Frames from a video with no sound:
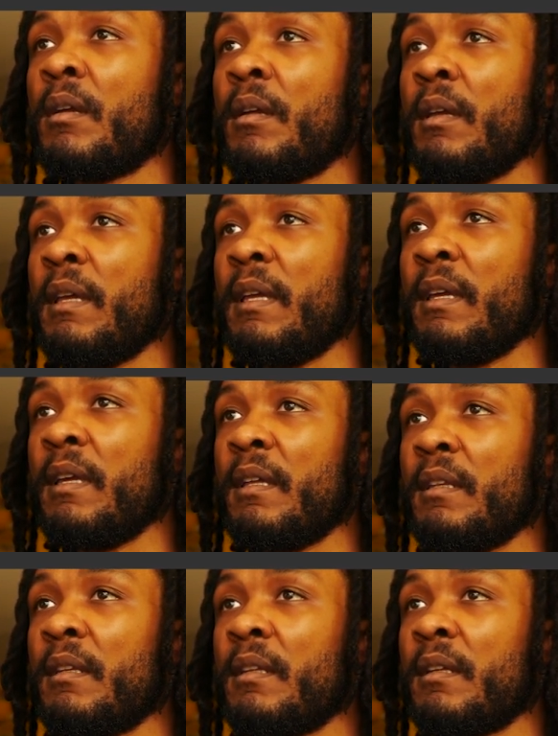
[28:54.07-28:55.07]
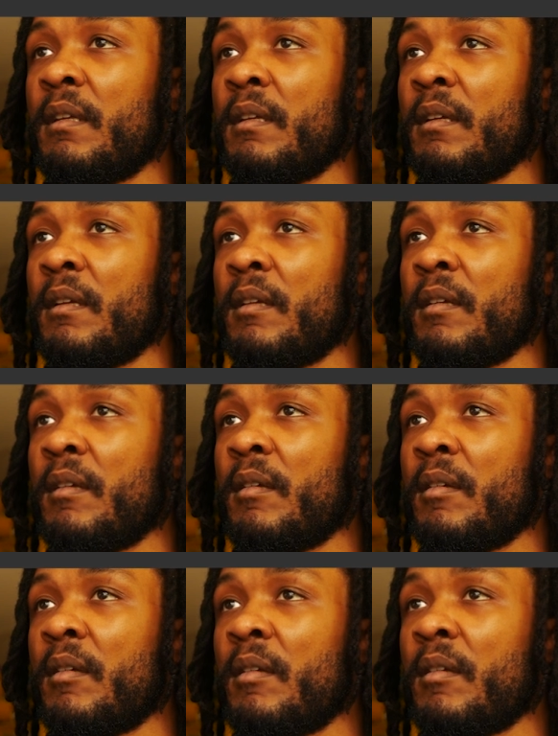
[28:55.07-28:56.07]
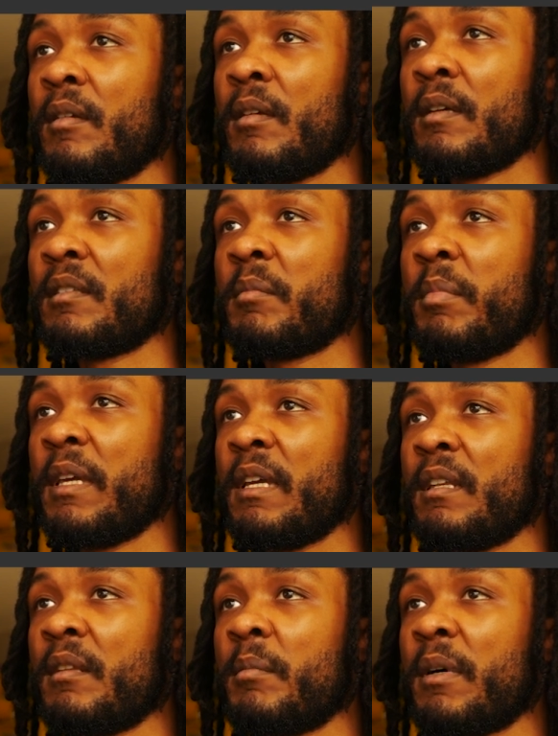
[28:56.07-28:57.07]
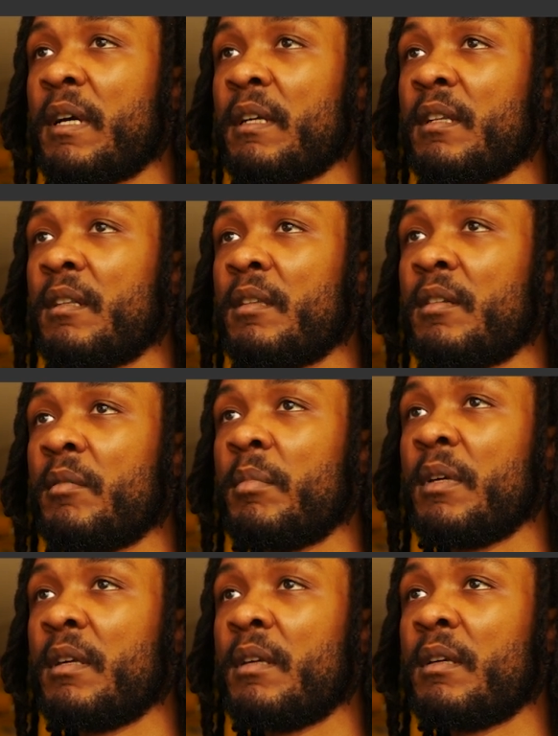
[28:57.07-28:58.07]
And expand the pocket a little bit,